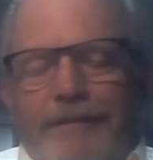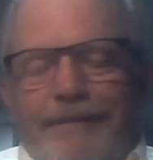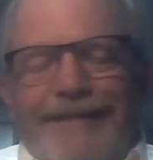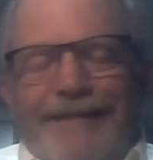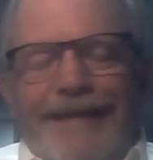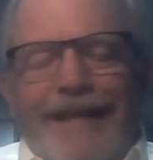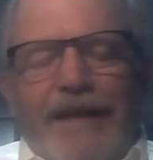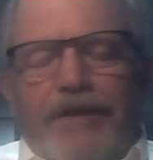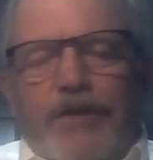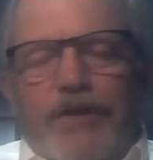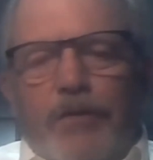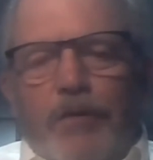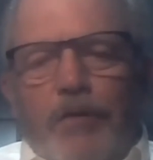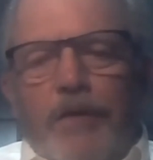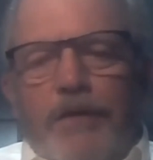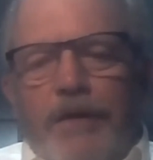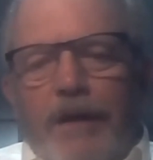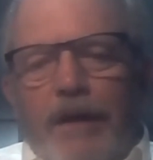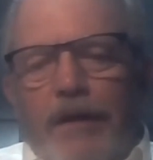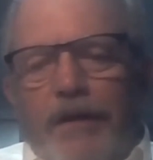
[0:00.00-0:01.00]
Each
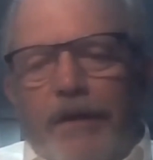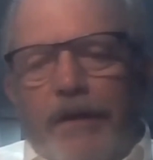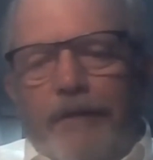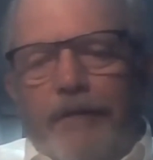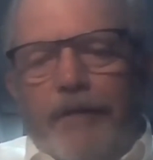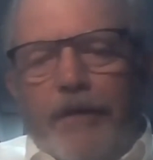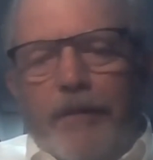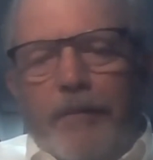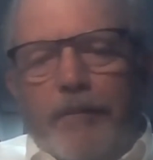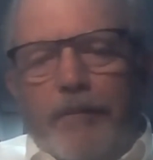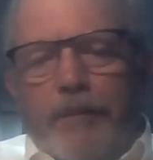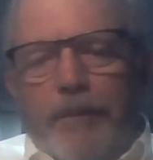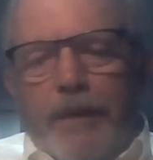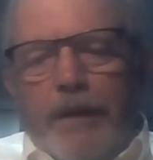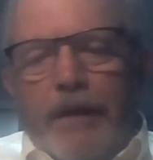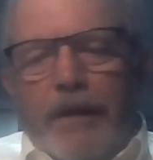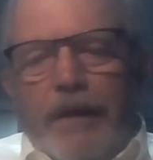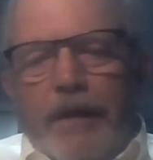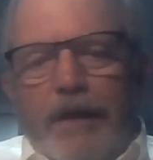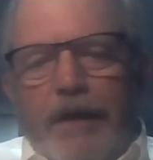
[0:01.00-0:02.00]
school's a little different,
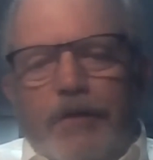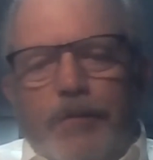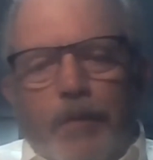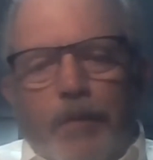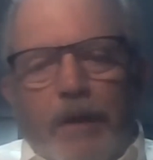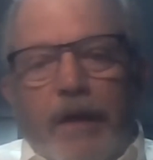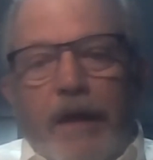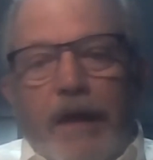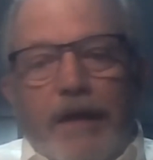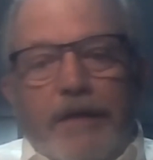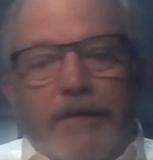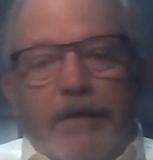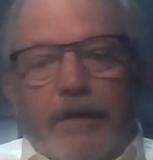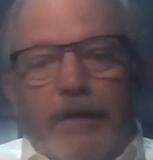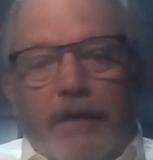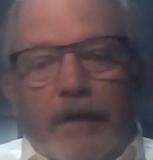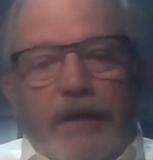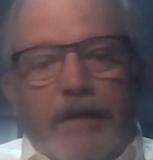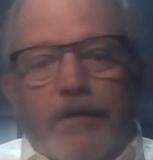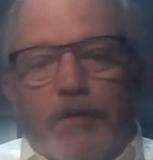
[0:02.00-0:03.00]
but each one has at
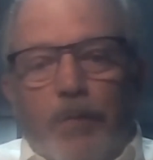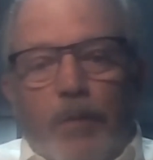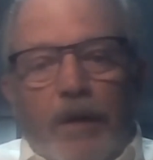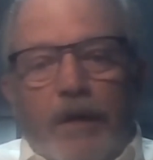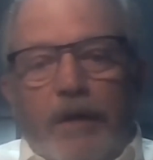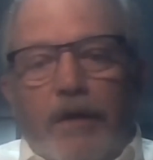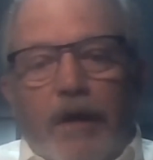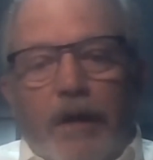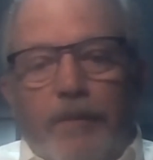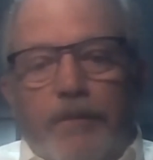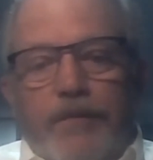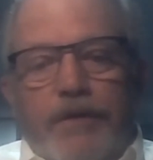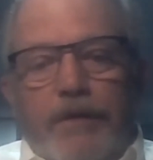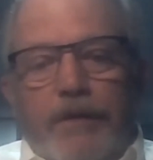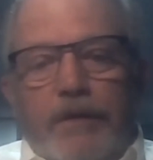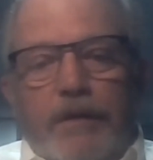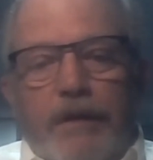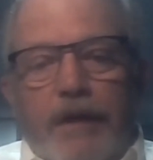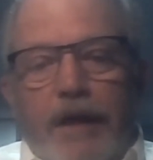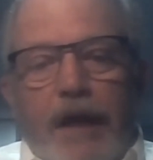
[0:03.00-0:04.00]
least one
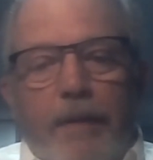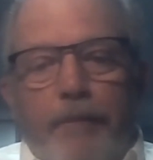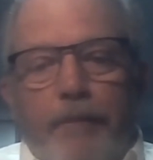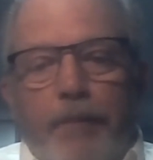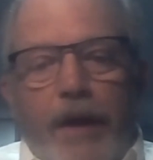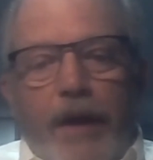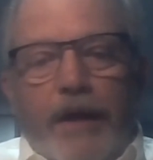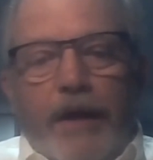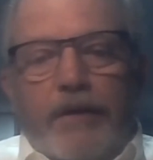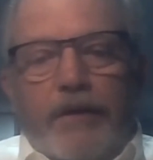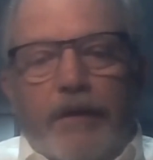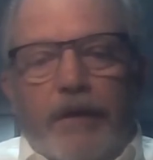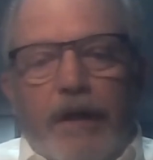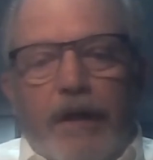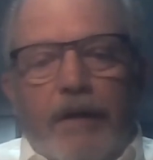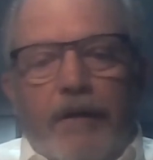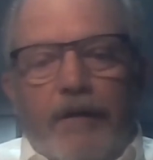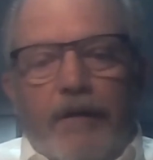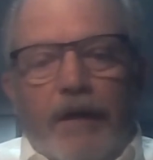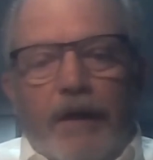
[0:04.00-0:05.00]
dumpster compactor
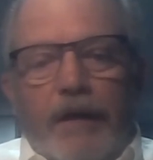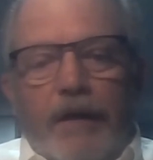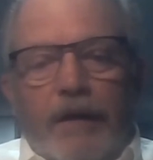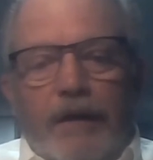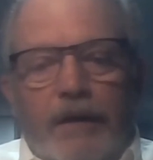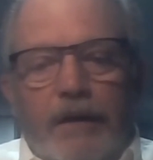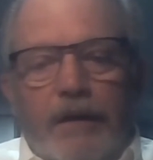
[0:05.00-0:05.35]
kind of thing.